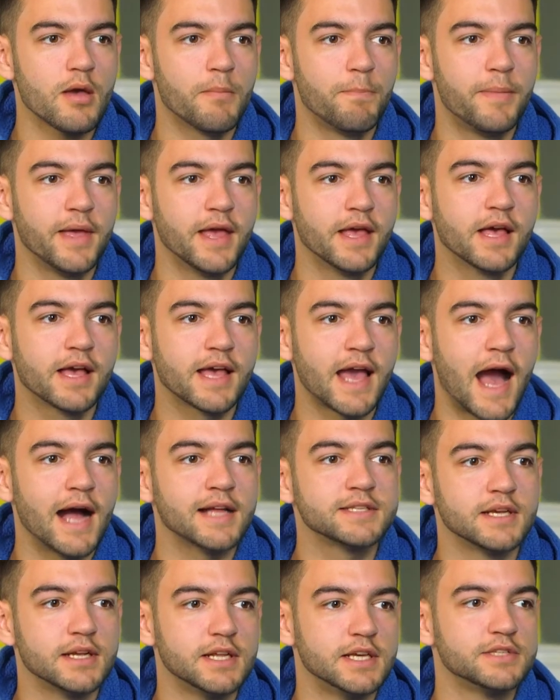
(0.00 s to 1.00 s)
being a
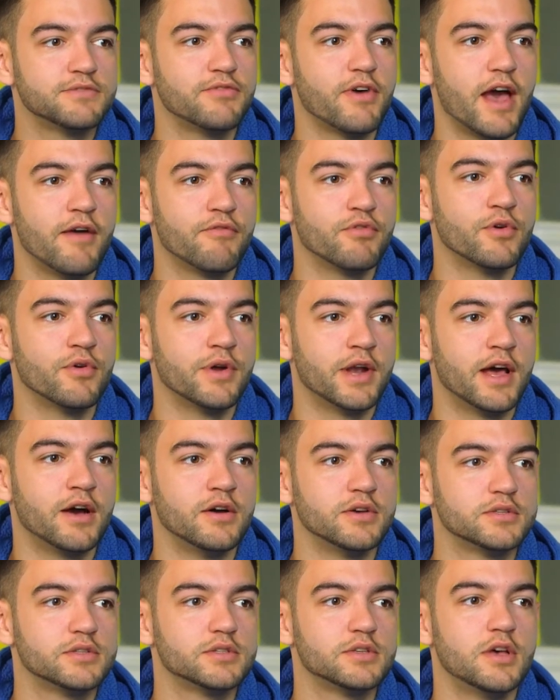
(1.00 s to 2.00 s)
catalyst for everyone
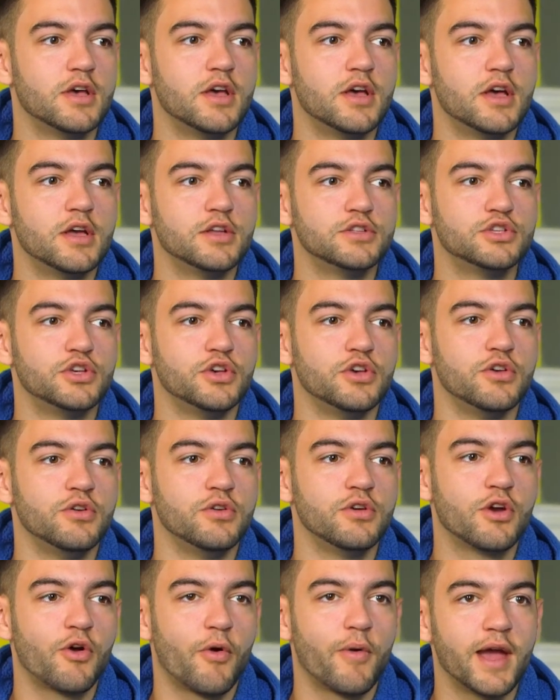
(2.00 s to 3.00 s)
else to
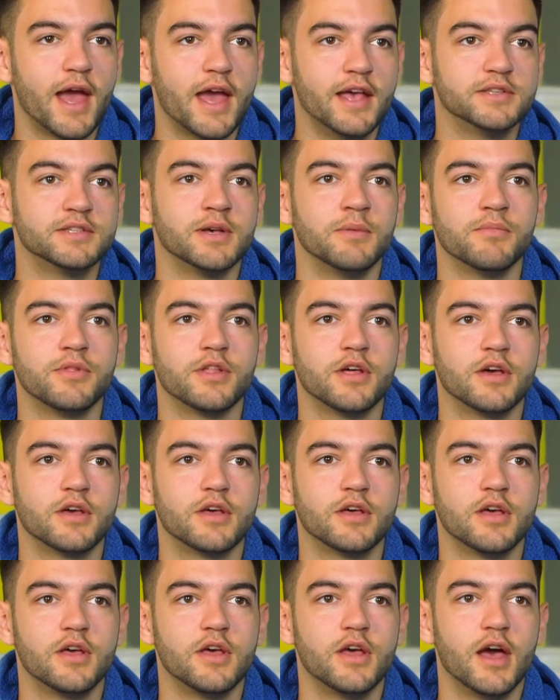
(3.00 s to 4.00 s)
create something
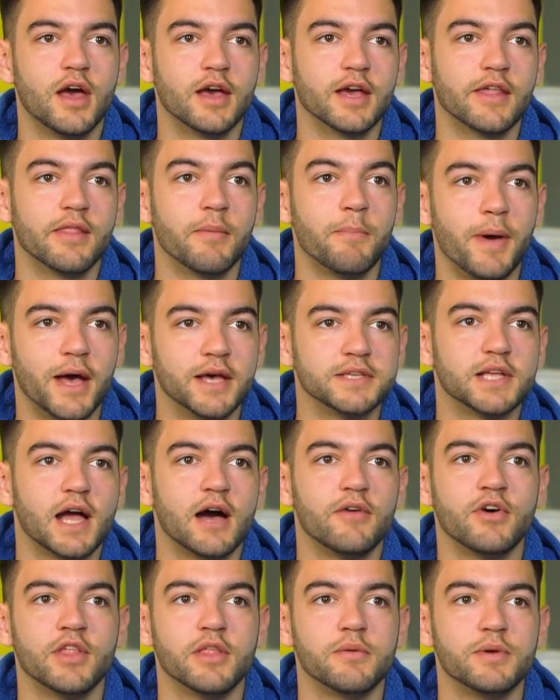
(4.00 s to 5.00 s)
and get the best out
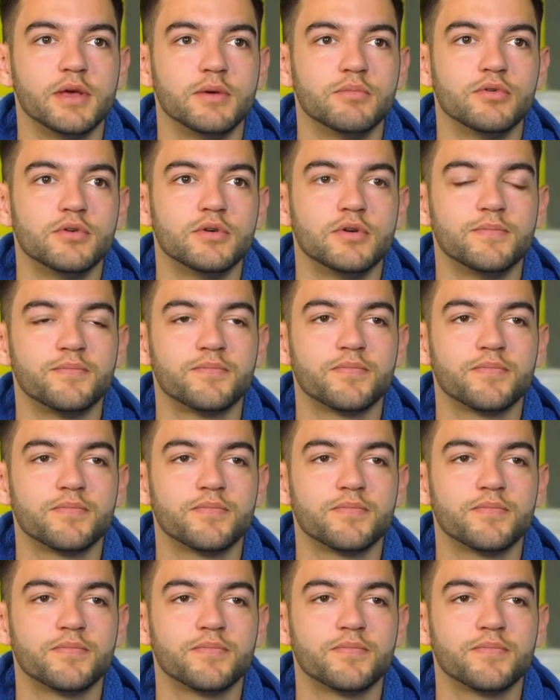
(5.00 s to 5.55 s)
of other people.